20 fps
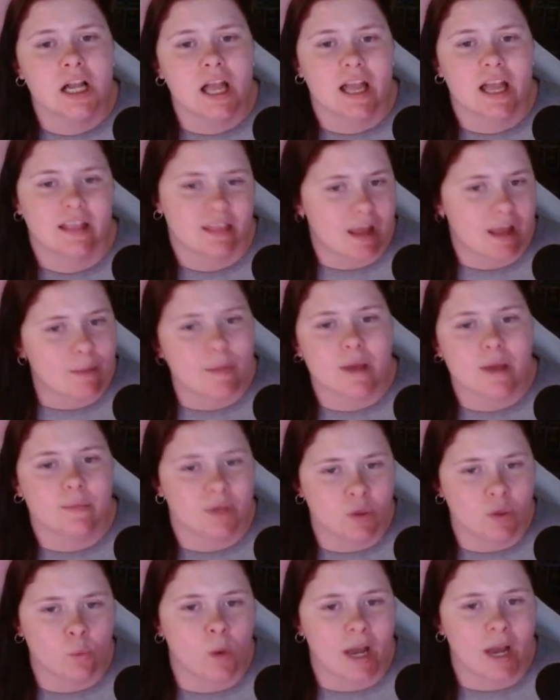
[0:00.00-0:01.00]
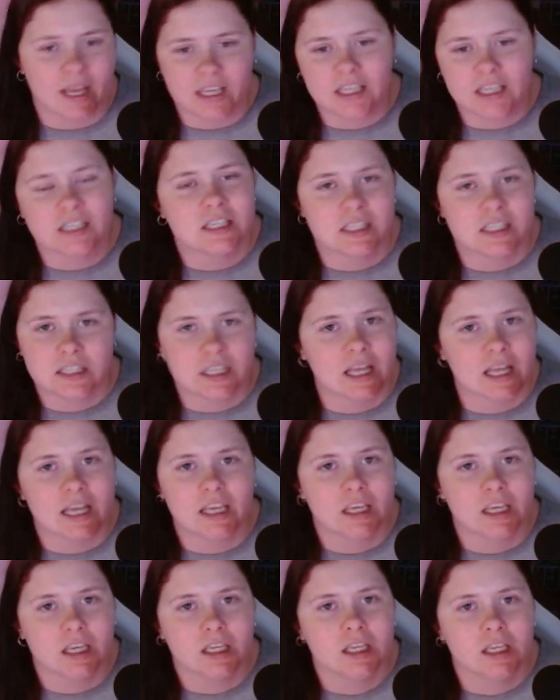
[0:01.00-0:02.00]
and that might be why he didn't
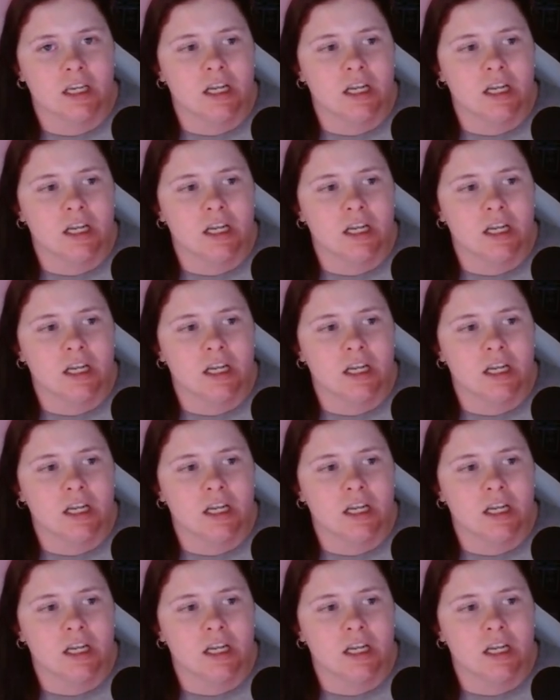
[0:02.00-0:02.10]
like